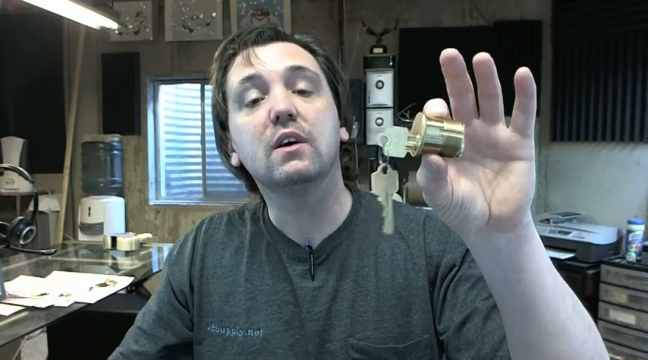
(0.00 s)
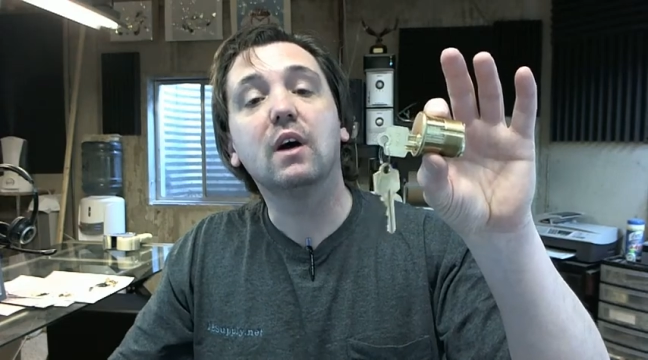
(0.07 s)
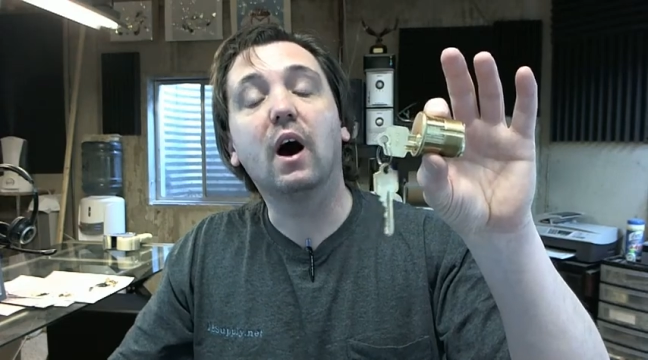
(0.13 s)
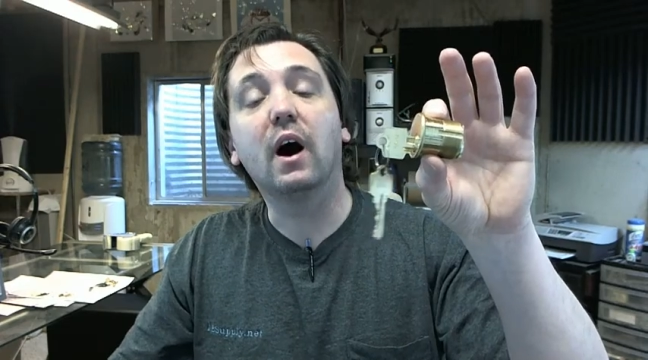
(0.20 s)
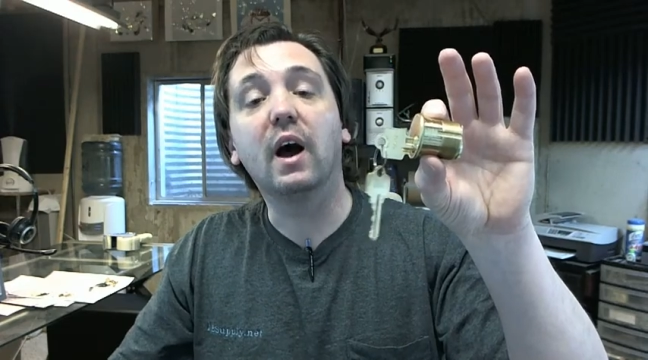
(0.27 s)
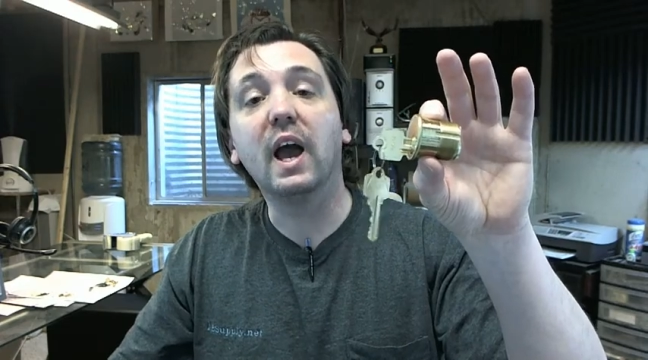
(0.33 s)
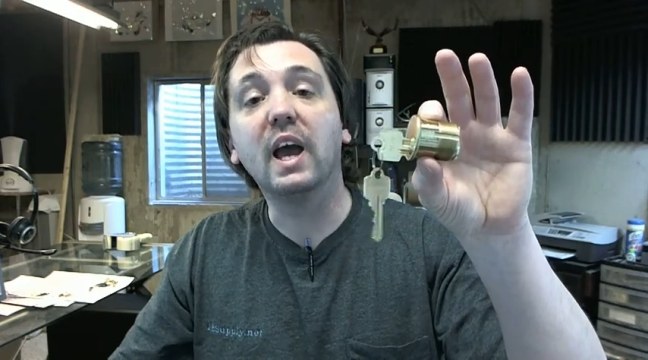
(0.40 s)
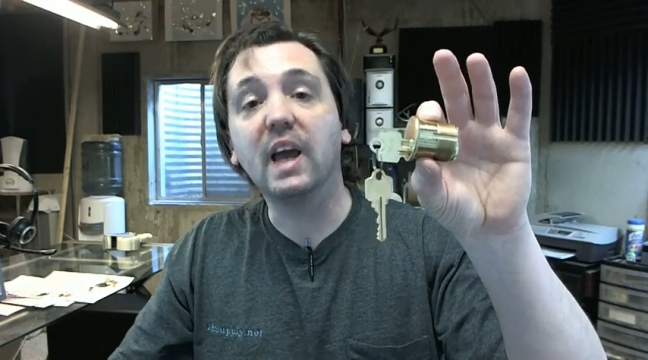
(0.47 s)

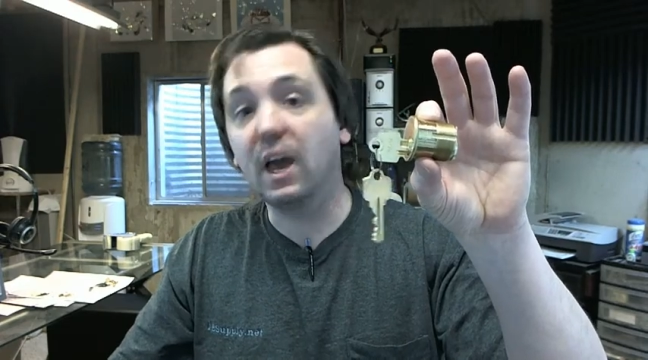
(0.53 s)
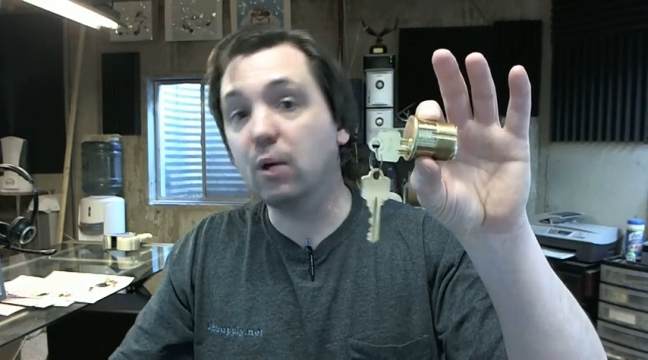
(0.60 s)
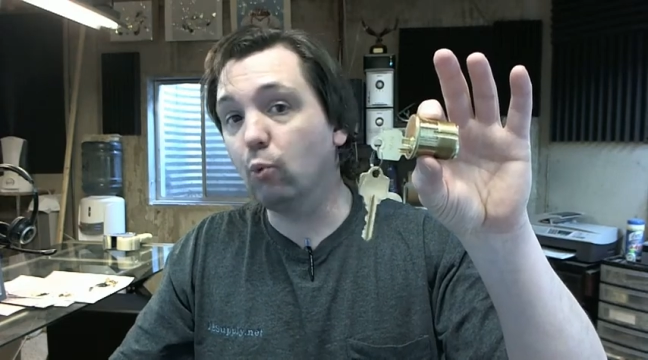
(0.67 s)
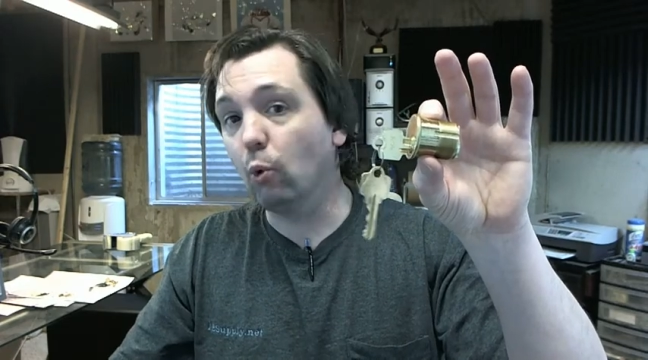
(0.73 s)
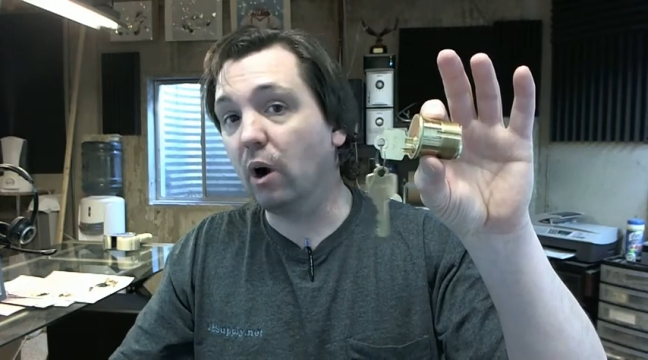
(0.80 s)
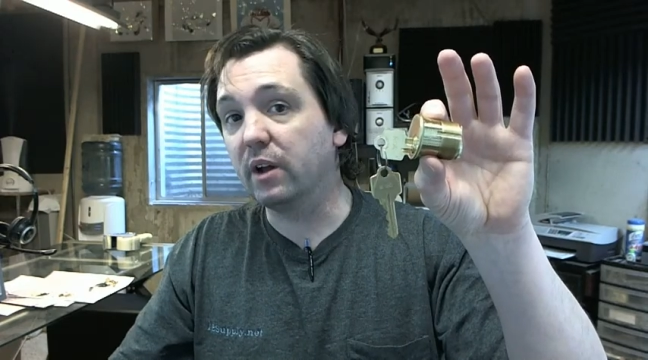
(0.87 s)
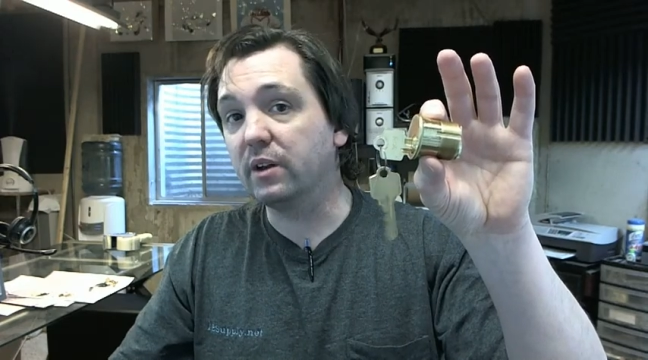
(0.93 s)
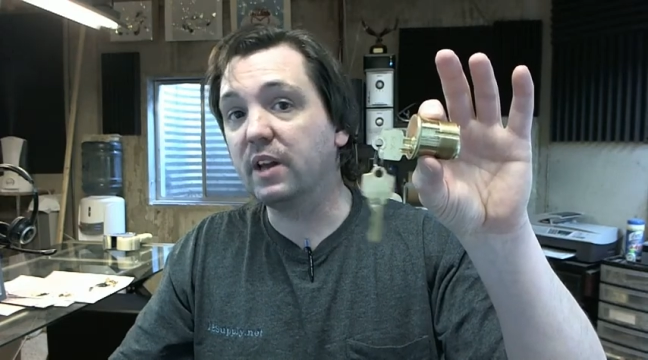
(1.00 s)

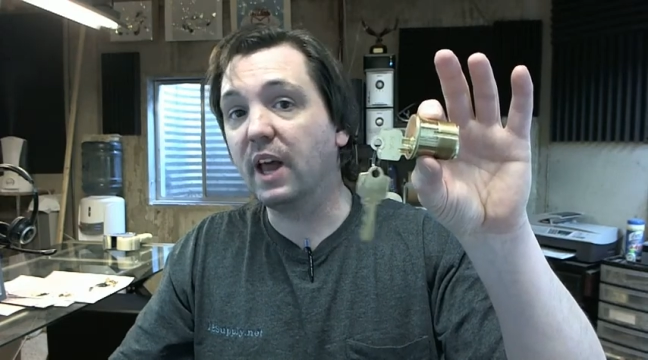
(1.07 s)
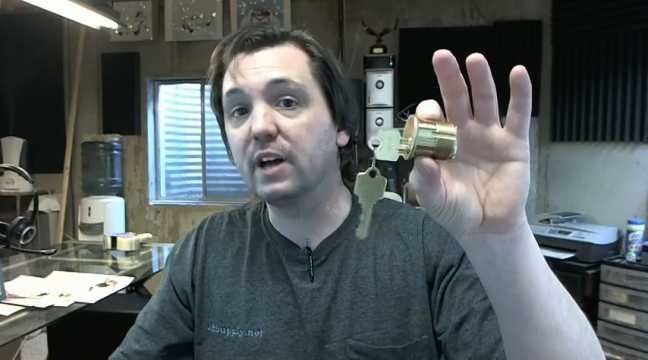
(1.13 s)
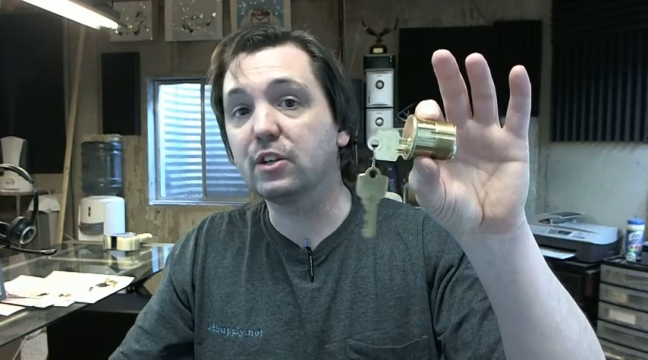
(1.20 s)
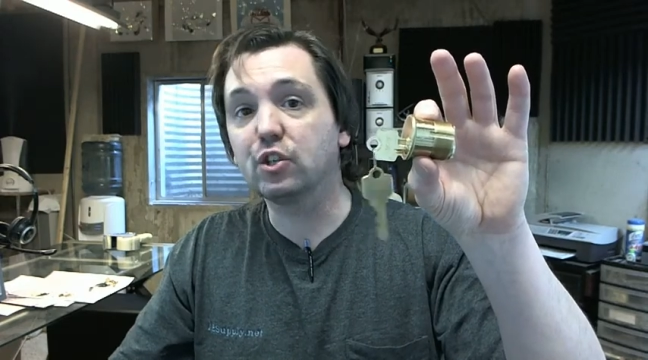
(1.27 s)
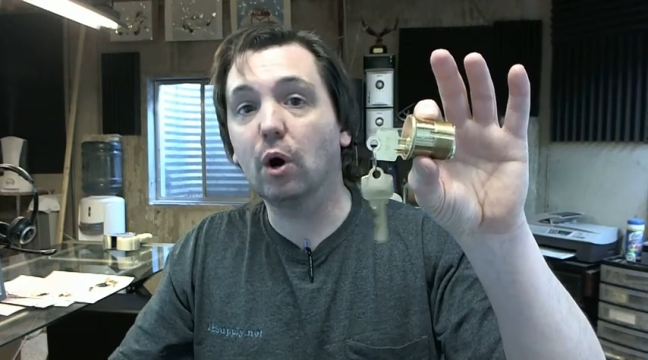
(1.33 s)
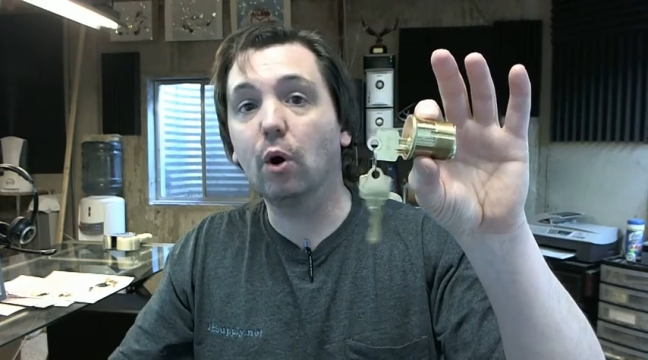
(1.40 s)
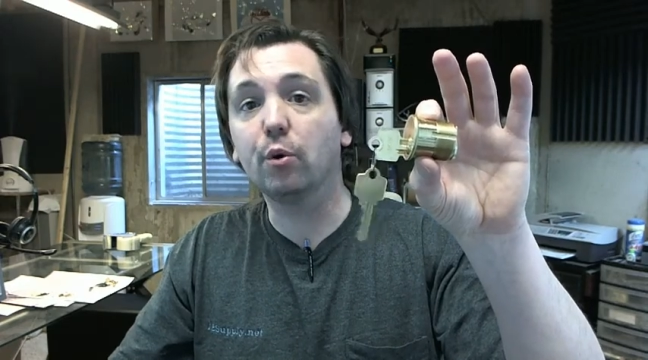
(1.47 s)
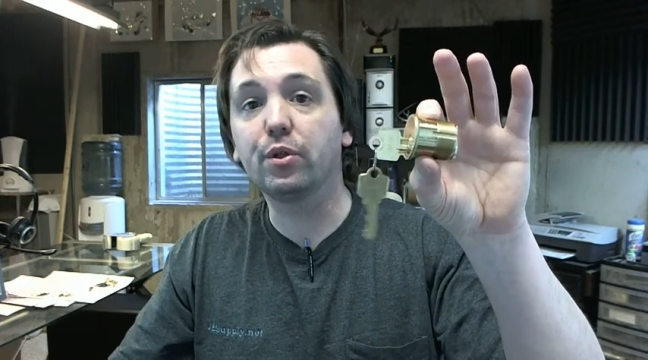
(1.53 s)

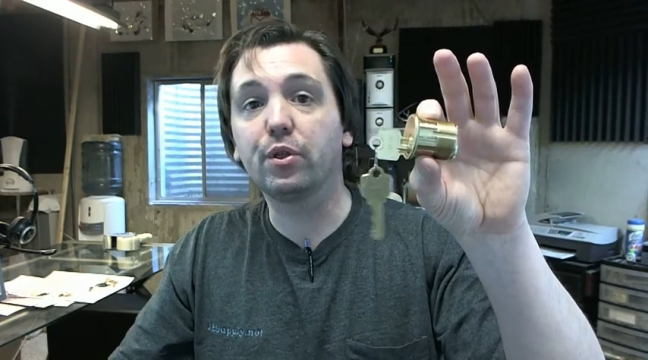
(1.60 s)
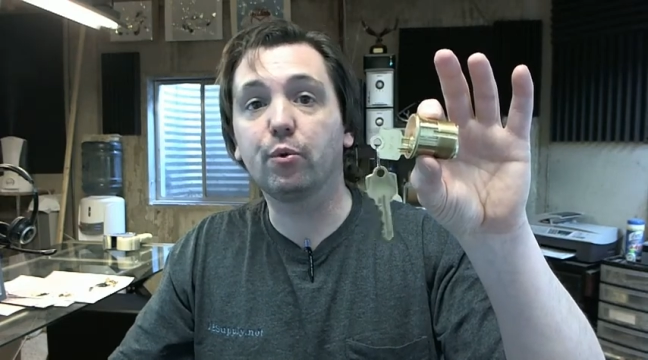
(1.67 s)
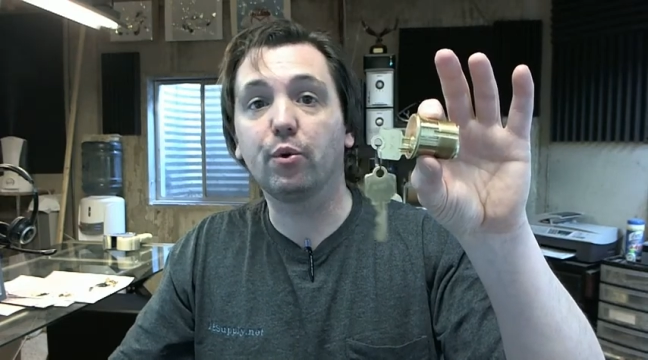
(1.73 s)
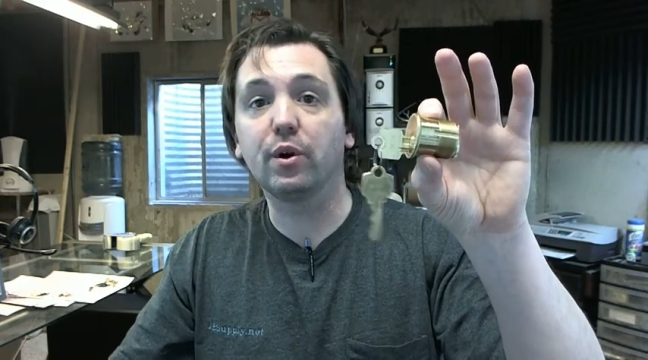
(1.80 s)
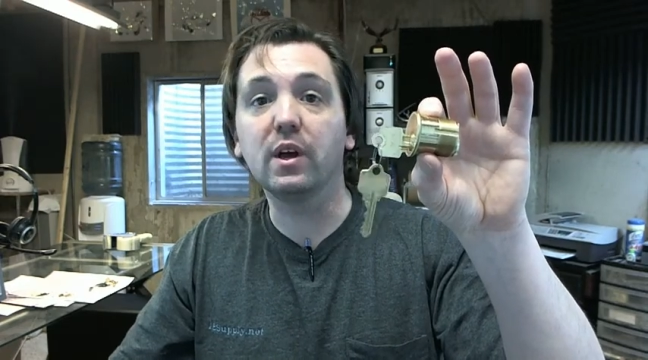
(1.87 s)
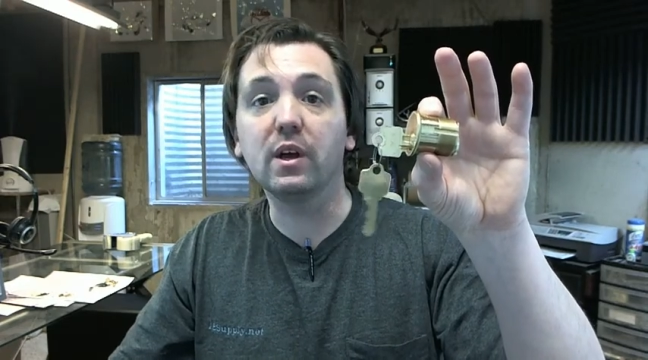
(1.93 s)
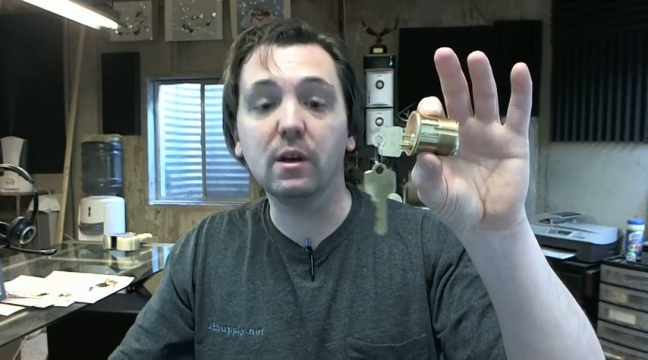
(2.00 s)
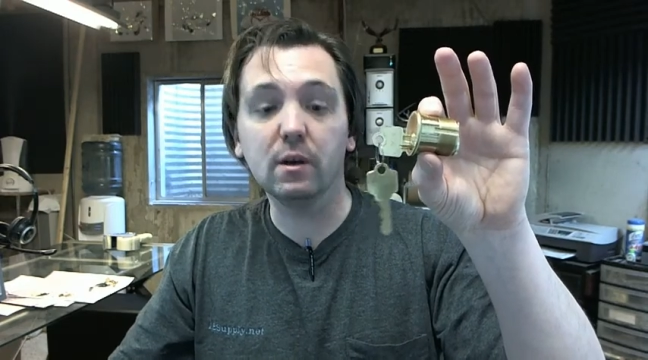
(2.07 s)

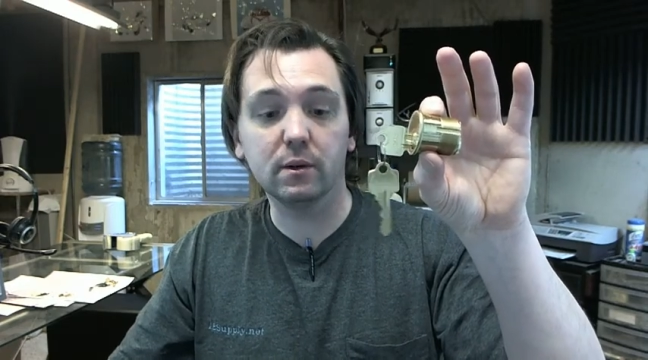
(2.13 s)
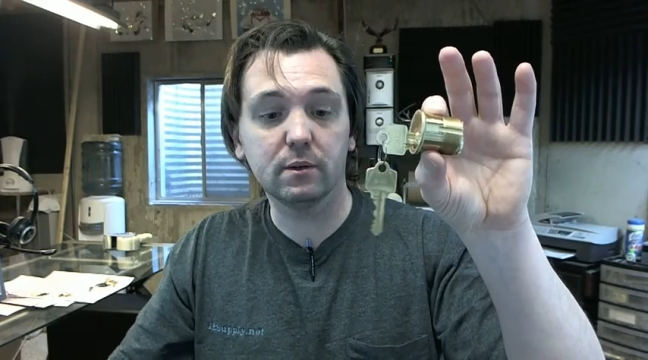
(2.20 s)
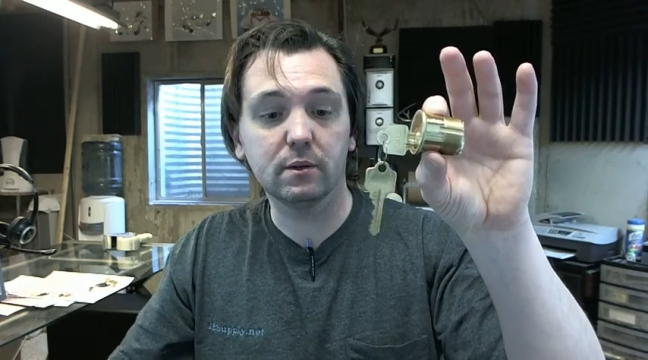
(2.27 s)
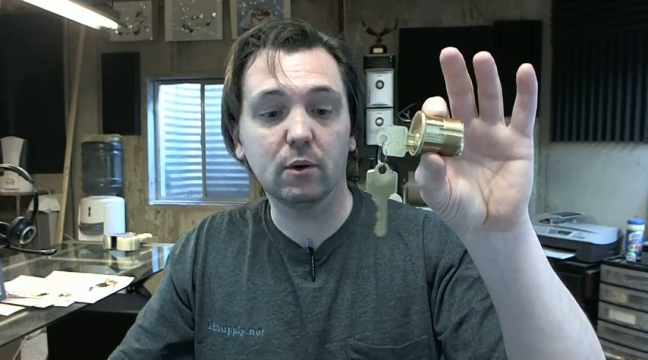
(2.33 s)
AA1-03